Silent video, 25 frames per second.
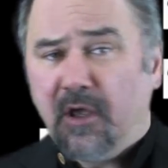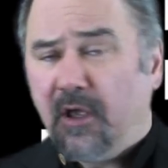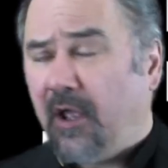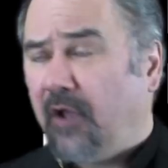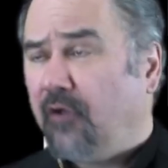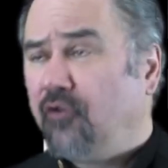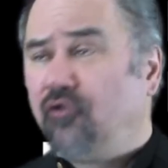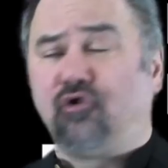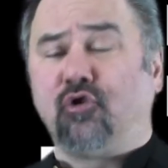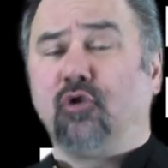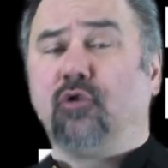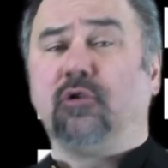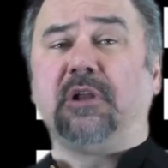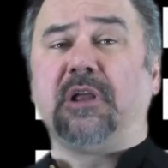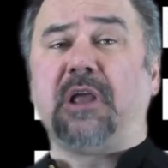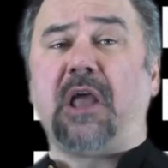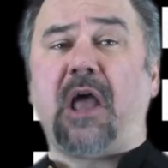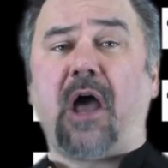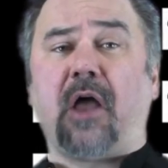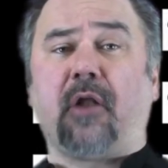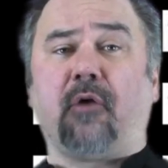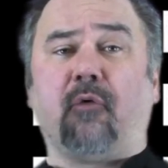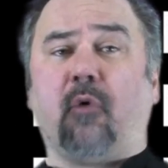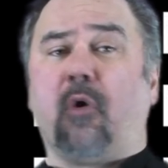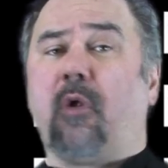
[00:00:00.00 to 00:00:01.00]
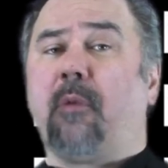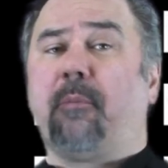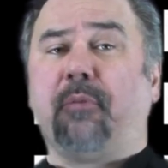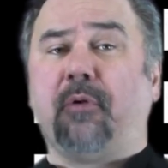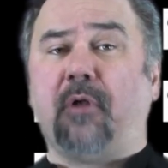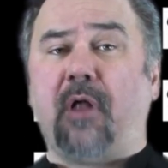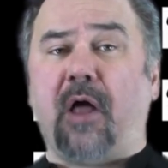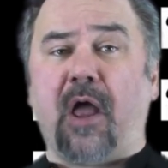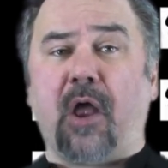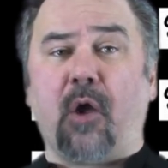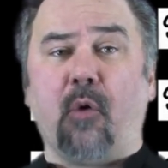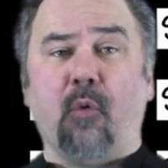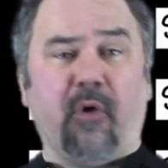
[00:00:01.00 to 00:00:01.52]
And Giuliani
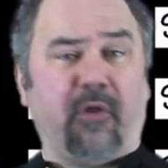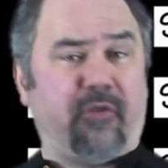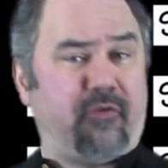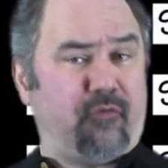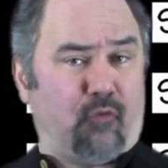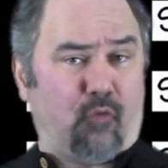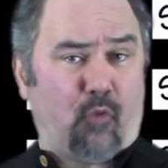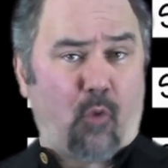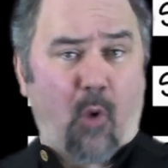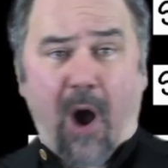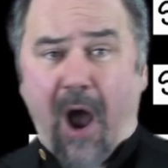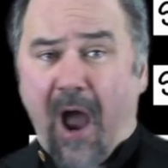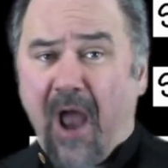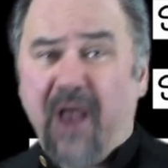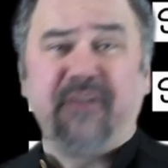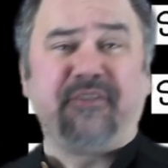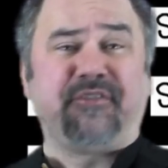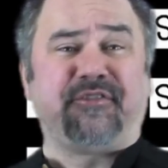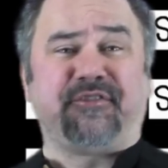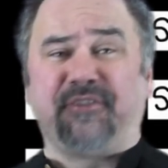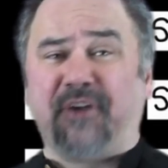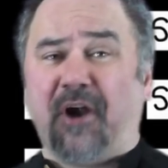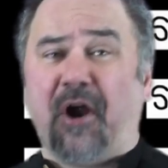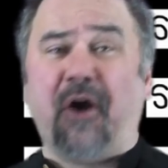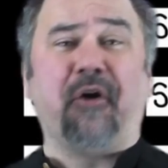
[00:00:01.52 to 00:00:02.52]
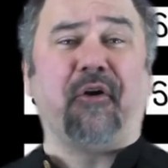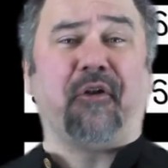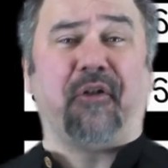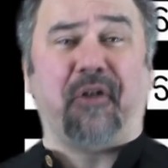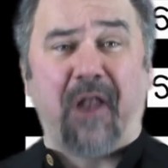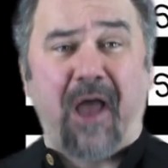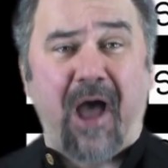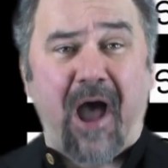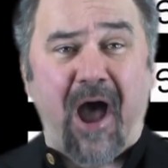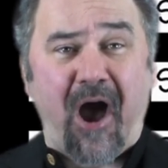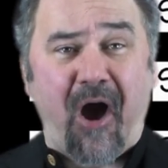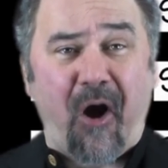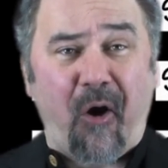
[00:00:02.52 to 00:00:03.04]
replying with, "Why start
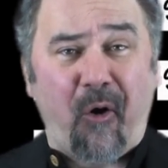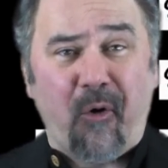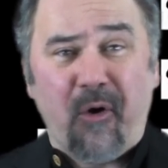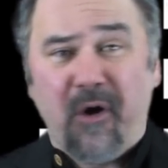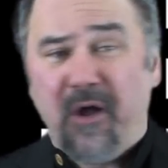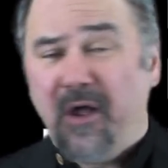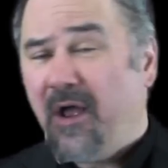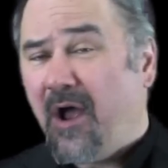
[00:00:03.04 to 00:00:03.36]
now?"